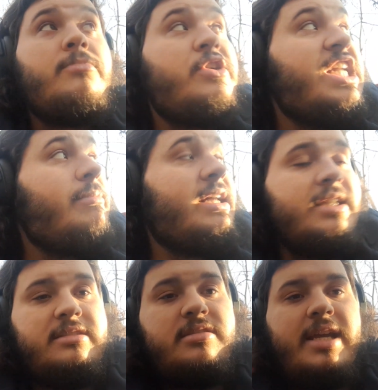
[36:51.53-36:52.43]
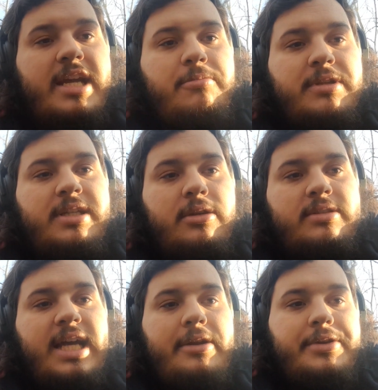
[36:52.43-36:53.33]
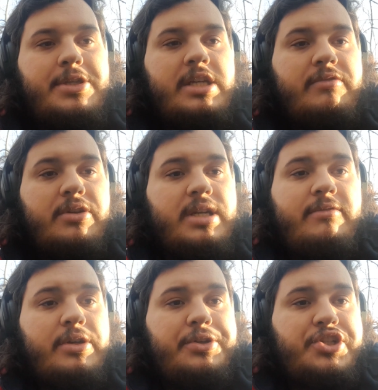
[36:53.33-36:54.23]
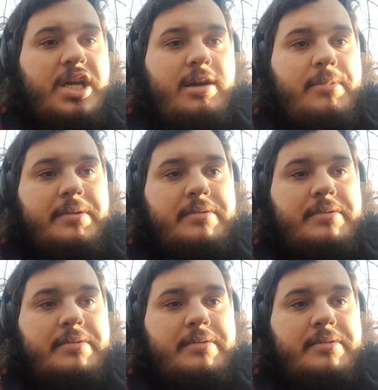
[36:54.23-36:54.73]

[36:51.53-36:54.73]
They might not say it, but they look down on you if you don't have a good job,